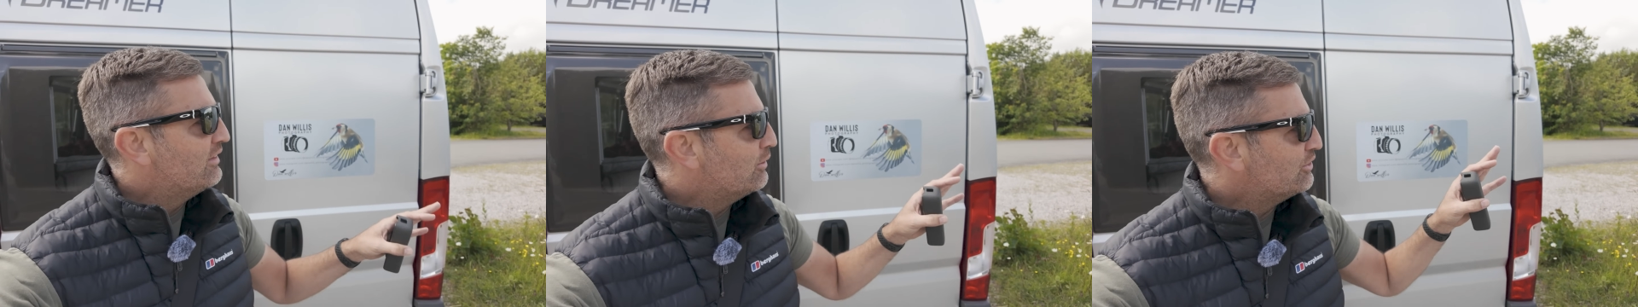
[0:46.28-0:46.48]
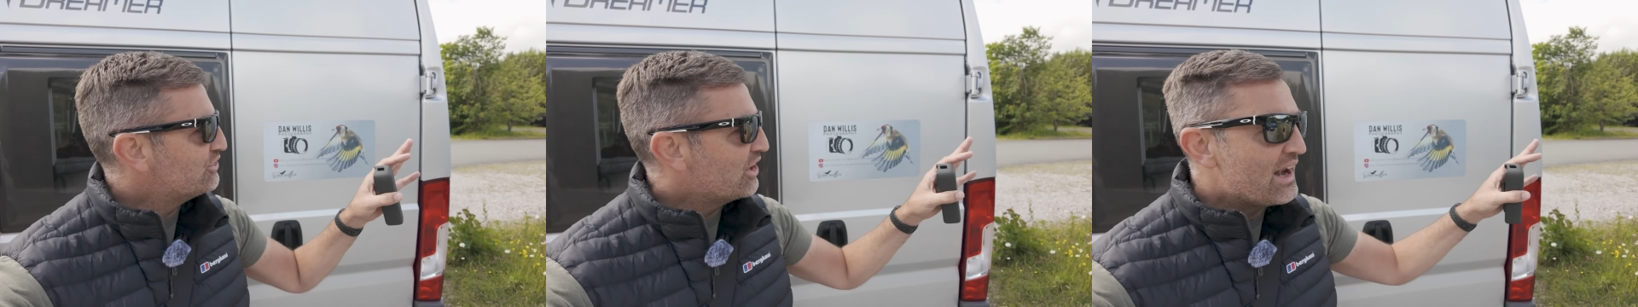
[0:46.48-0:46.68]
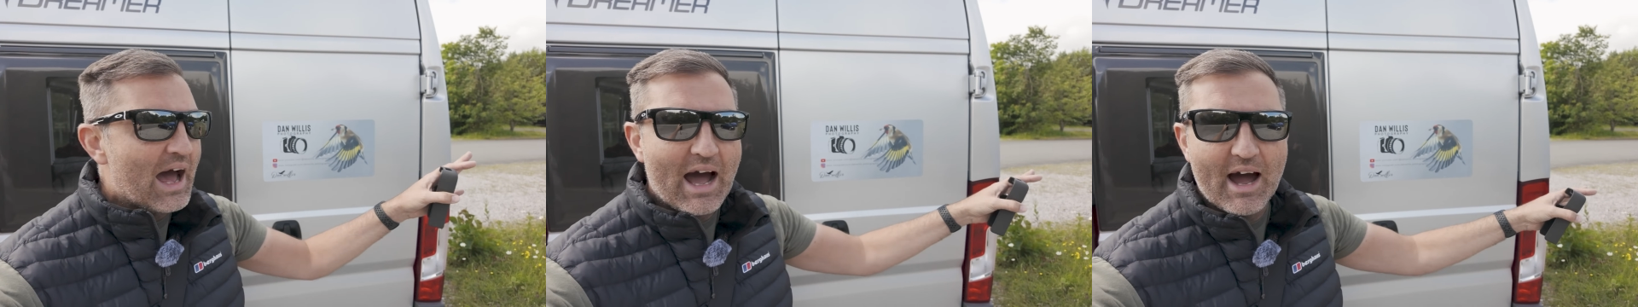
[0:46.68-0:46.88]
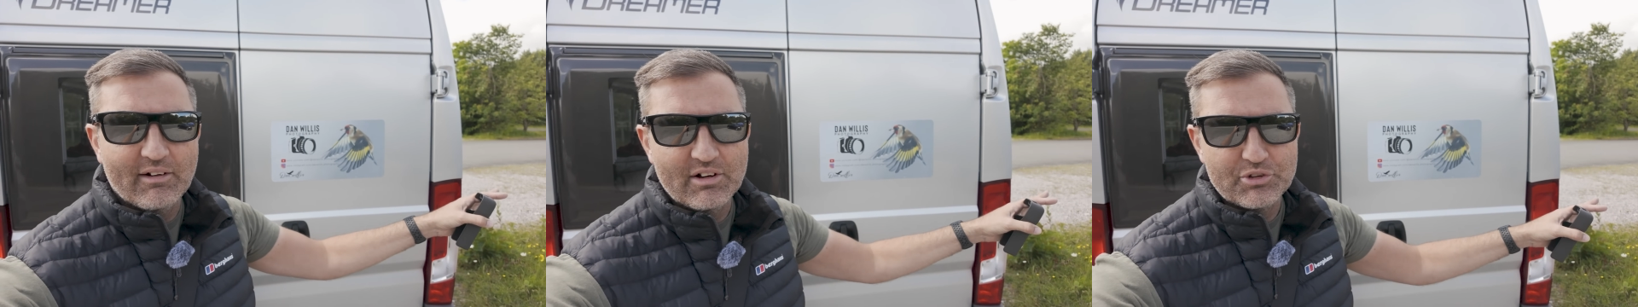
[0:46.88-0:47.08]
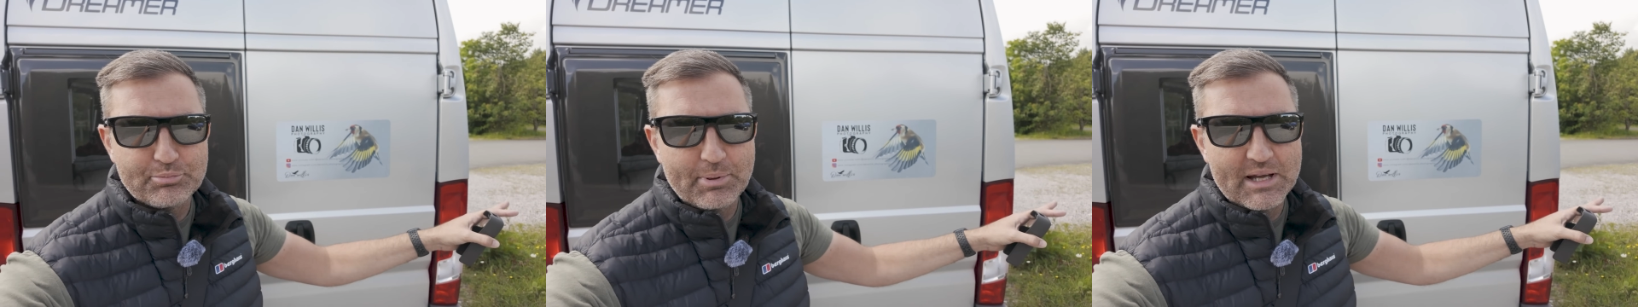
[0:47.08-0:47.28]
there was an
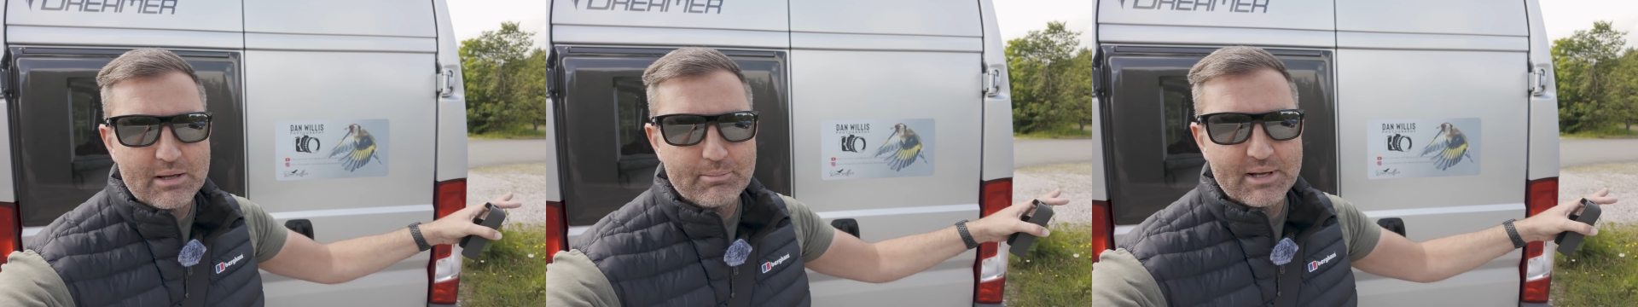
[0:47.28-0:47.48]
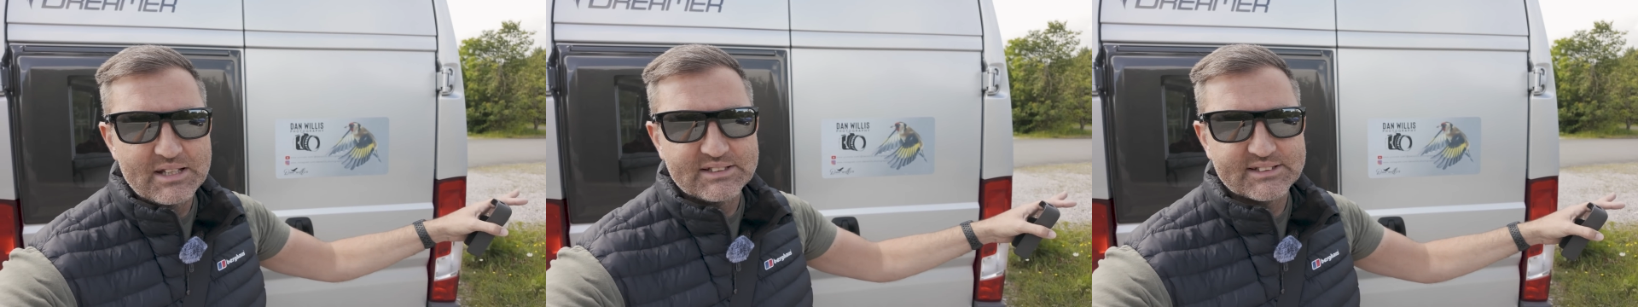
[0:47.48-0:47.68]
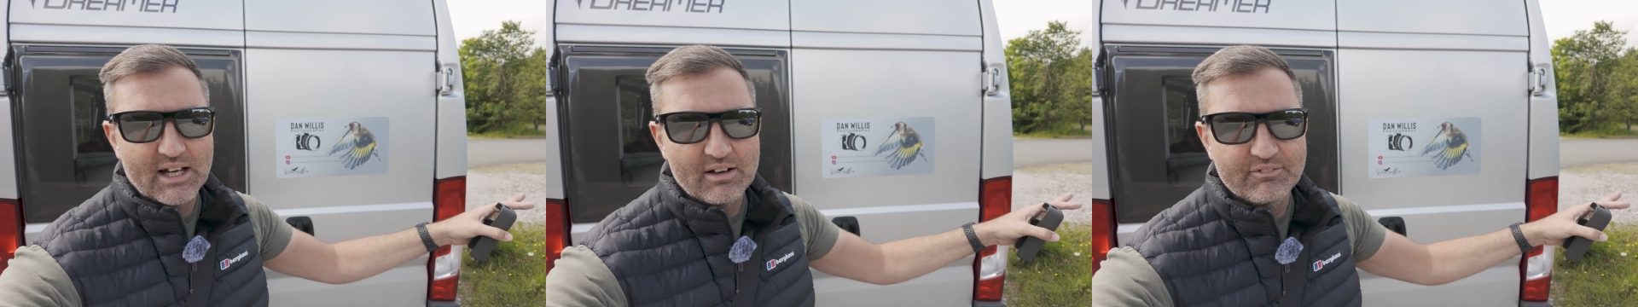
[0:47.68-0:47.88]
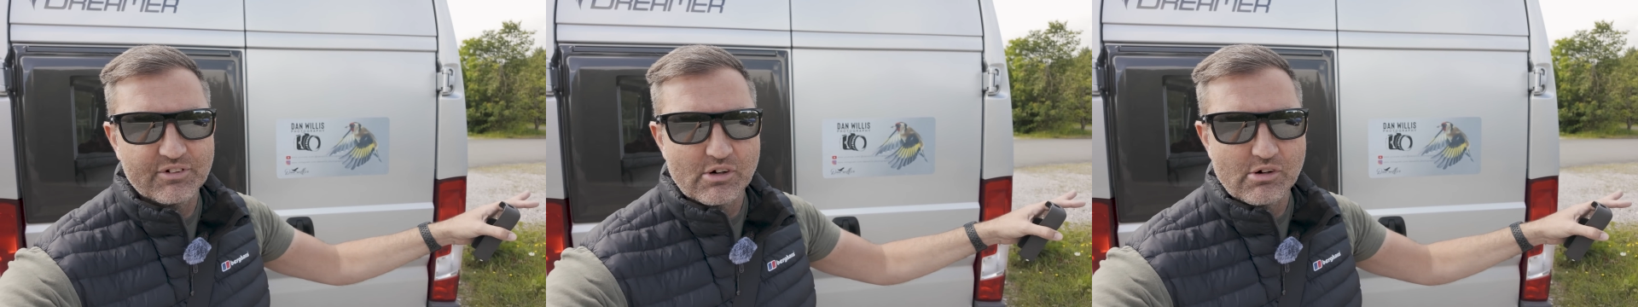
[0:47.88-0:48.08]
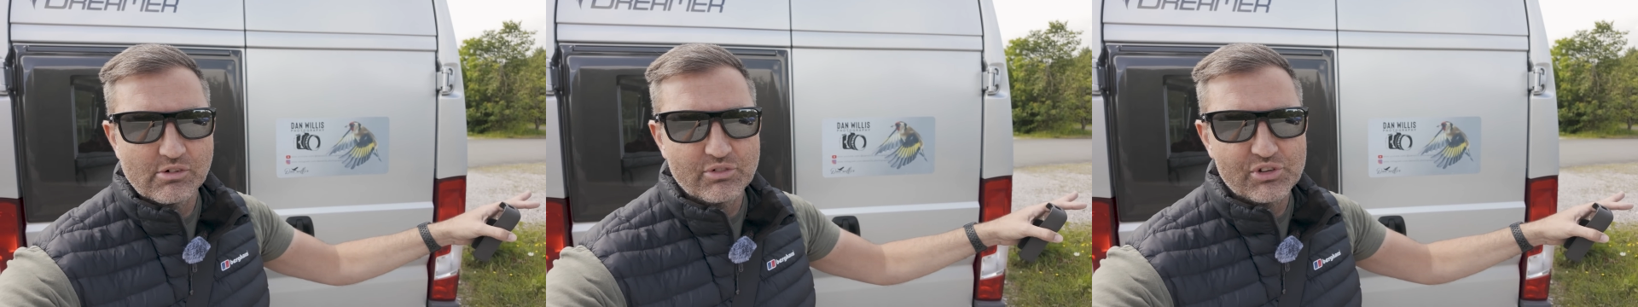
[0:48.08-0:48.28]
RSPB sign
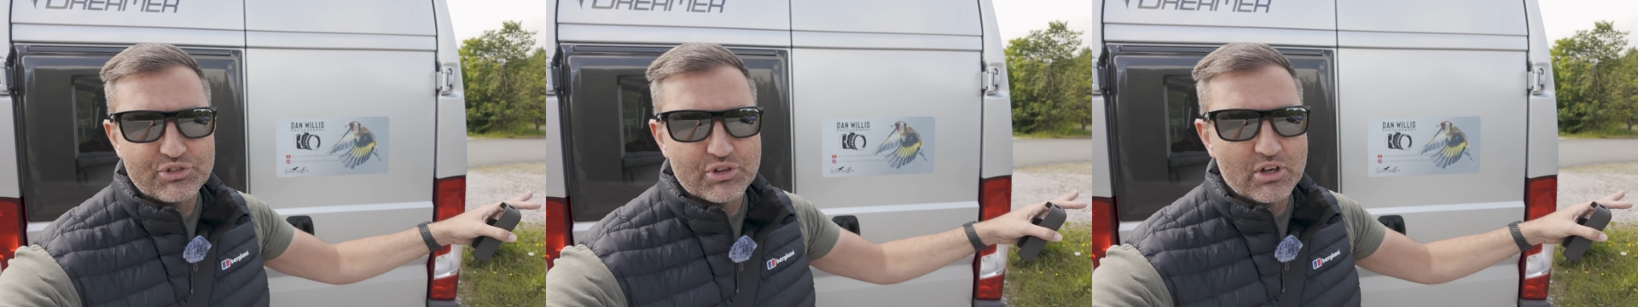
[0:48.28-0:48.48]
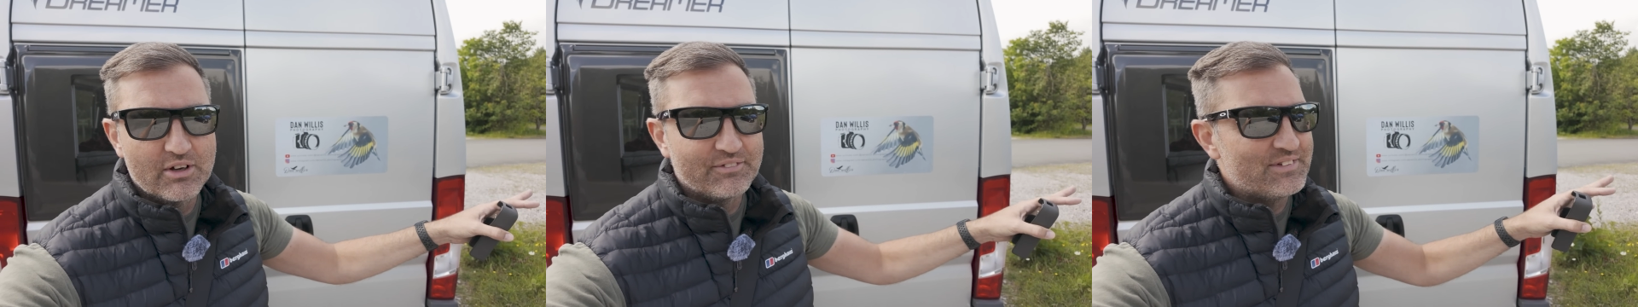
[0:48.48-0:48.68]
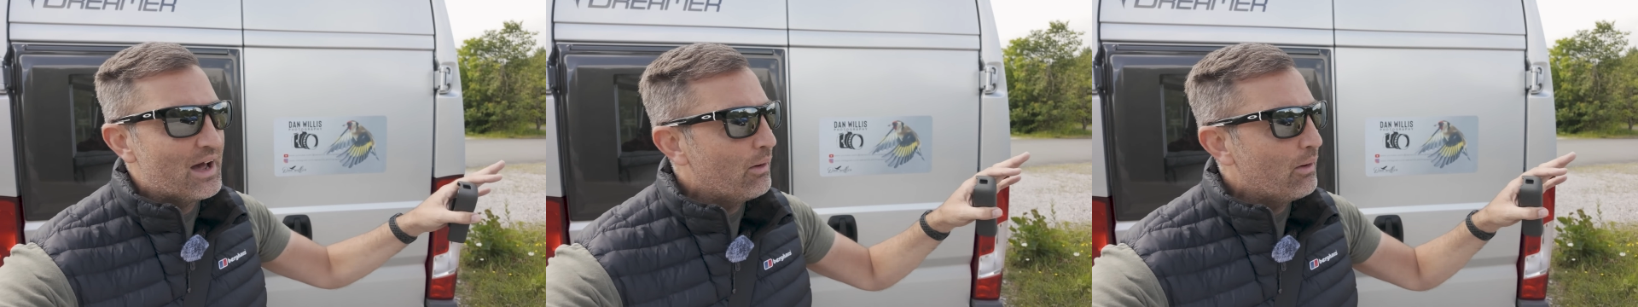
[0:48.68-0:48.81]
for a reserve.